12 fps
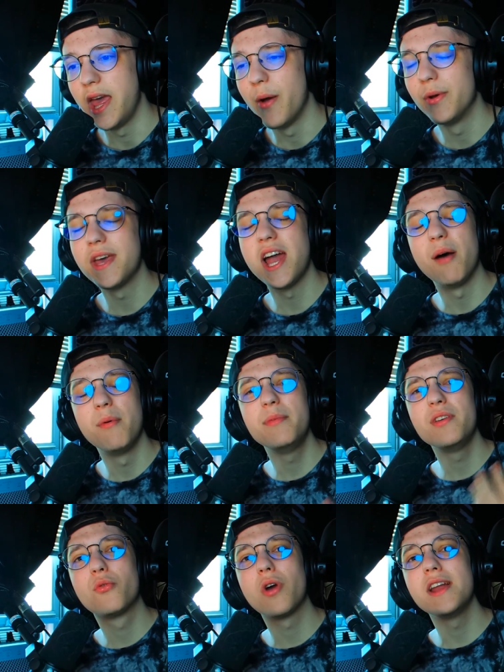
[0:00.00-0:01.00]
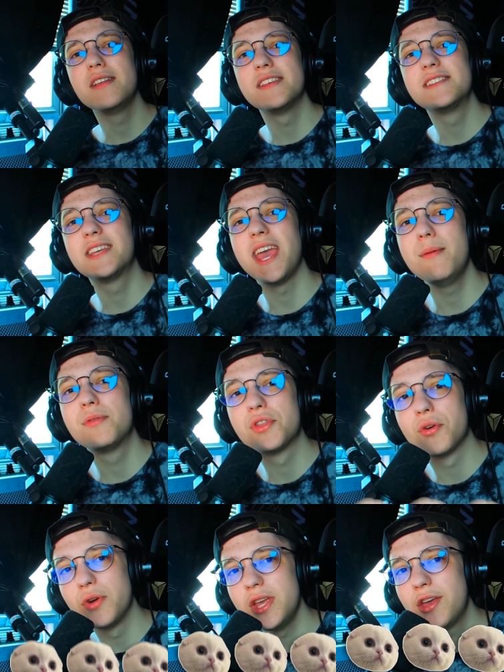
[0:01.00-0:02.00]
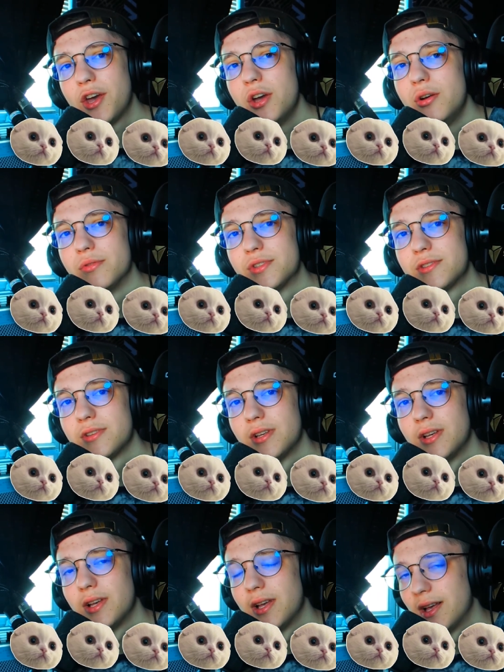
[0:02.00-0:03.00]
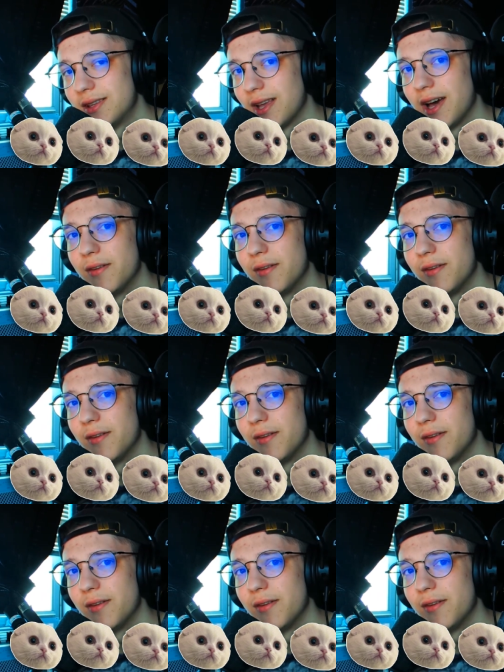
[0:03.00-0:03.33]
with that, I'm going to be rating this game name three coots out of